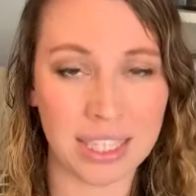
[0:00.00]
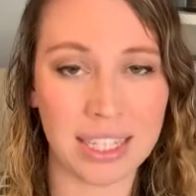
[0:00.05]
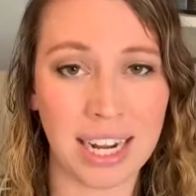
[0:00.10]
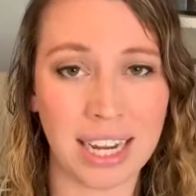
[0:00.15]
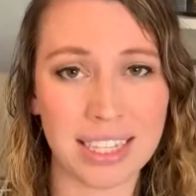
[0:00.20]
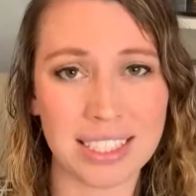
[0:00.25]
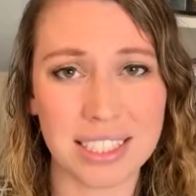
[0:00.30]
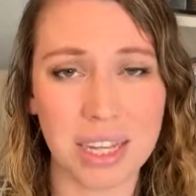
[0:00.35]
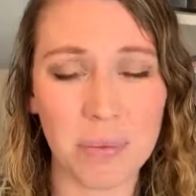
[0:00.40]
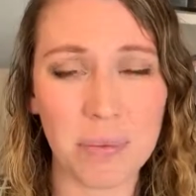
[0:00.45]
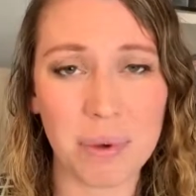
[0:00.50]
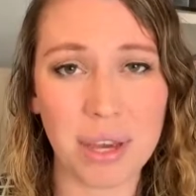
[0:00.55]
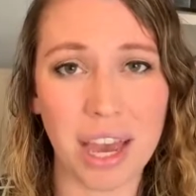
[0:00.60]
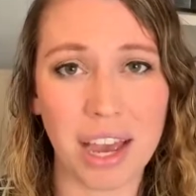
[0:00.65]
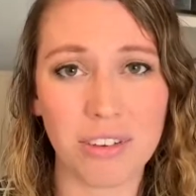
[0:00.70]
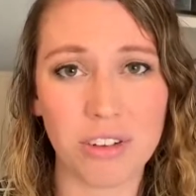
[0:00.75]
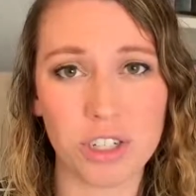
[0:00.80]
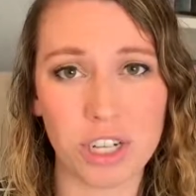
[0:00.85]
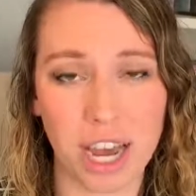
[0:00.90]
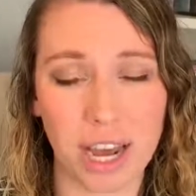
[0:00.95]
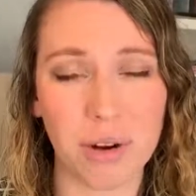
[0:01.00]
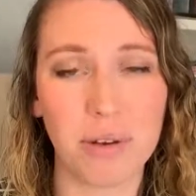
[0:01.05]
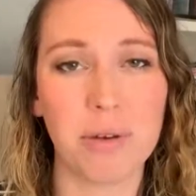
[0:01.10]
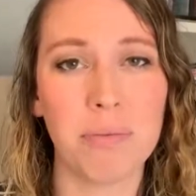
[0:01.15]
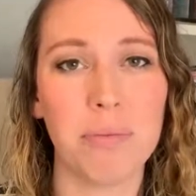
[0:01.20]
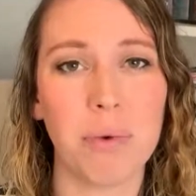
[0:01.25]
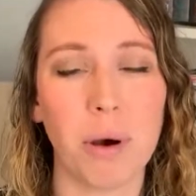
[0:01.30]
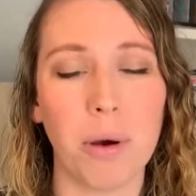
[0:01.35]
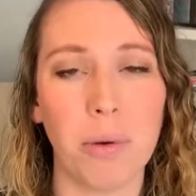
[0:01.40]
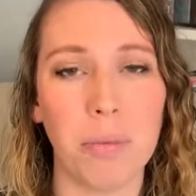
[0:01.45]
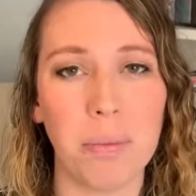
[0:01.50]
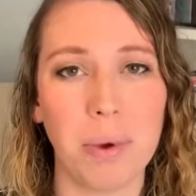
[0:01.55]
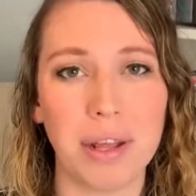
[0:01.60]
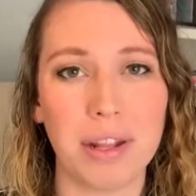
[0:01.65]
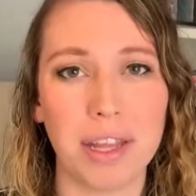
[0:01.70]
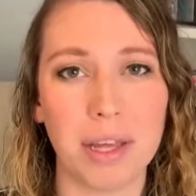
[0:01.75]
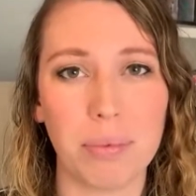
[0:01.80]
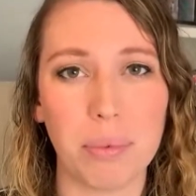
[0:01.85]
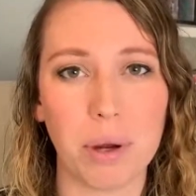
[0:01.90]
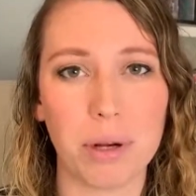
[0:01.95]
Next up, we have Shadow and Bone by
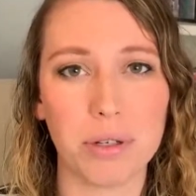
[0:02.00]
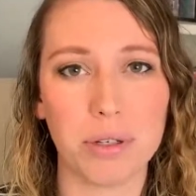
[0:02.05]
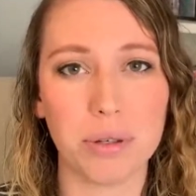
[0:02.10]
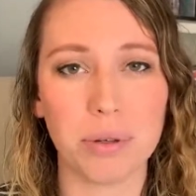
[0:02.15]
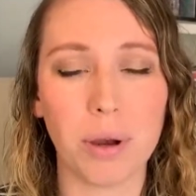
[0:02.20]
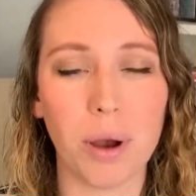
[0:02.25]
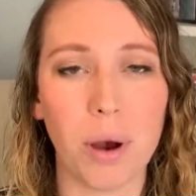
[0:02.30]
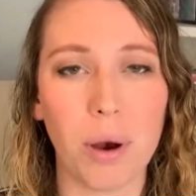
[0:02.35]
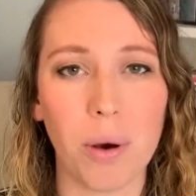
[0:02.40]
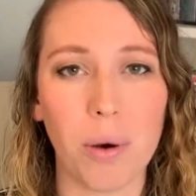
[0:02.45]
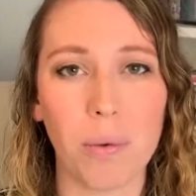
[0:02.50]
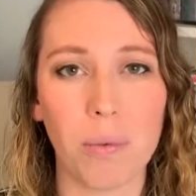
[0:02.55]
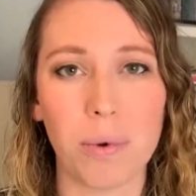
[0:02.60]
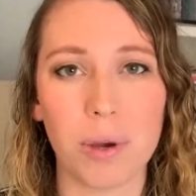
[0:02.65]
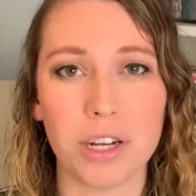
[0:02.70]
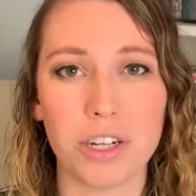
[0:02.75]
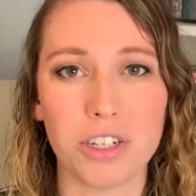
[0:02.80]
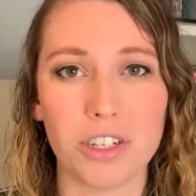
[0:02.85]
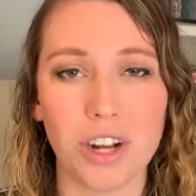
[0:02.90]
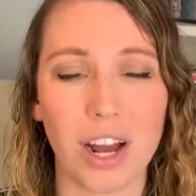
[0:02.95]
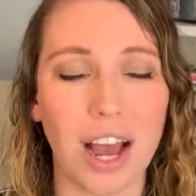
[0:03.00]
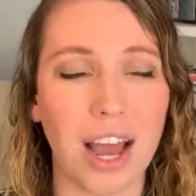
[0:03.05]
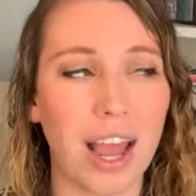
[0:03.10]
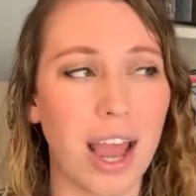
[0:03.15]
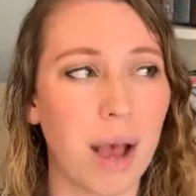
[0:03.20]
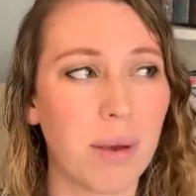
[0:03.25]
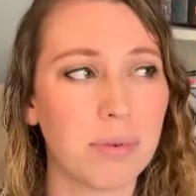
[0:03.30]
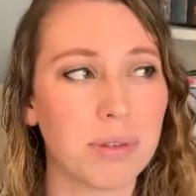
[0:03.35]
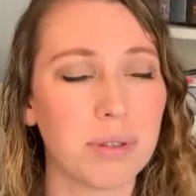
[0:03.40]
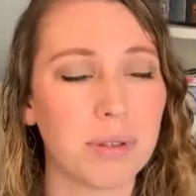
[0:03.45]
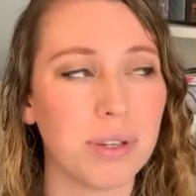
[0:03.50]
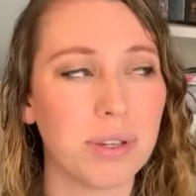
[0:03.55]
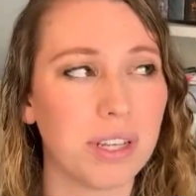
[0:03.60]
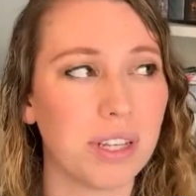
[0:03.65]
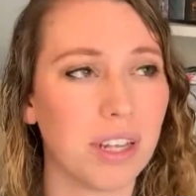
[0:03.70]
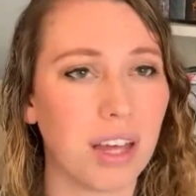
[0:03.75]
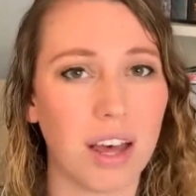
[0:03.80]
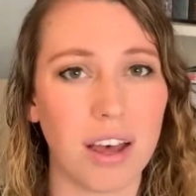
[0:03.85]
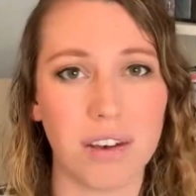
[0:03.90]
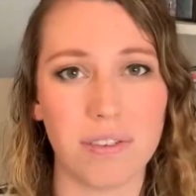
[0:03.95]
Leigh Bardugo, which I absolutely
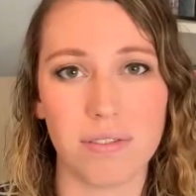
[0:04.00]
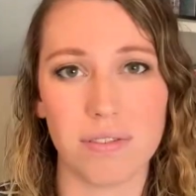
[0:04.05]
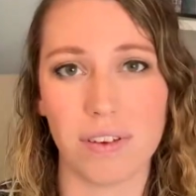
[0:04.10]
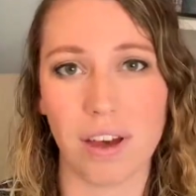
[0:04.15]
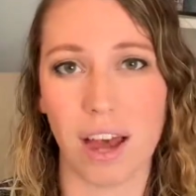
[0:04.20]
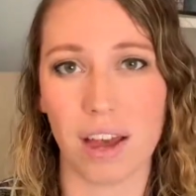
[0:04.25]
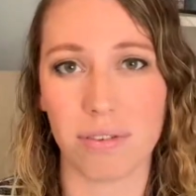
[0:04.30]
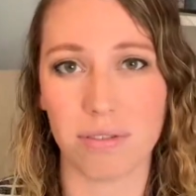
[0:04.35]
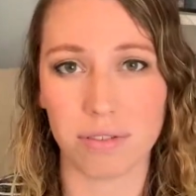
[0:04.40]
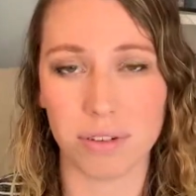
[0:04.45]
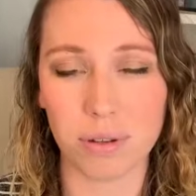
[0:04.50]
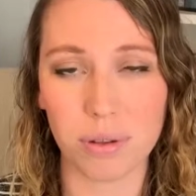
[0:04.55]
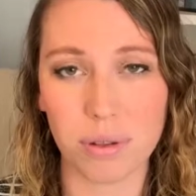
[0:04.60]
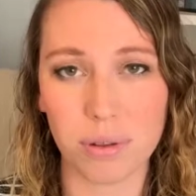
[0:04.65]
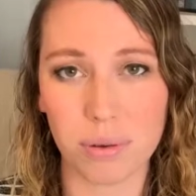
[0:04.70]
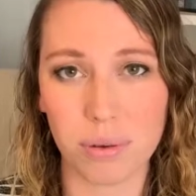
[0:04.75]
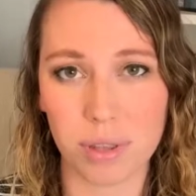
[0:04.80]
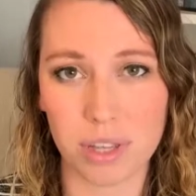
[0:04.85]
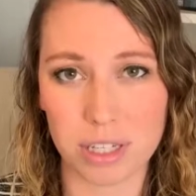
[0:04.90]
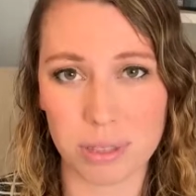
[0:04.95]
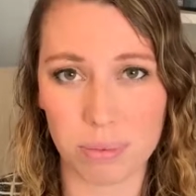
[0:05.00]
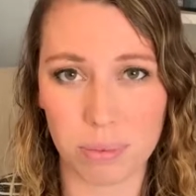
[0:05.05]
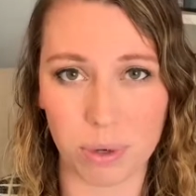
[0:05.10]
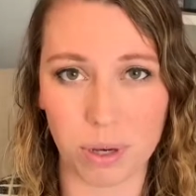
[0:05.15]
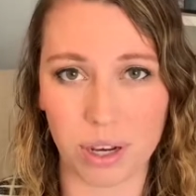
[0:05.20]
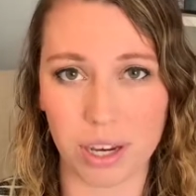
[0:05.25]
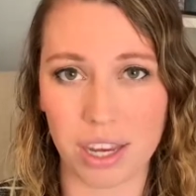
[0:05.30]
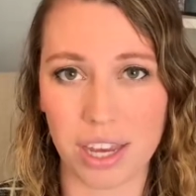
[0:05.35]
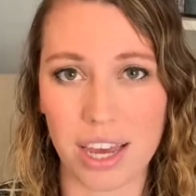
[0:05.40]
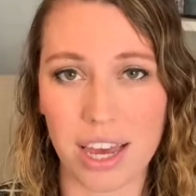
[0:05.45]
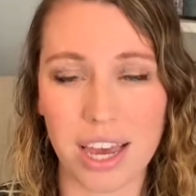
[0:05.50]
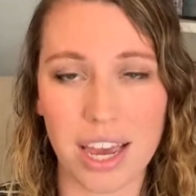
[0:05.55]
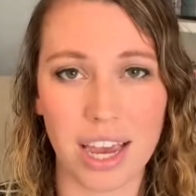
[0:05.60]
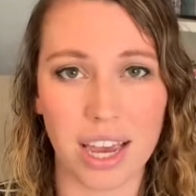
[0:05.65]
love. I flew through this book.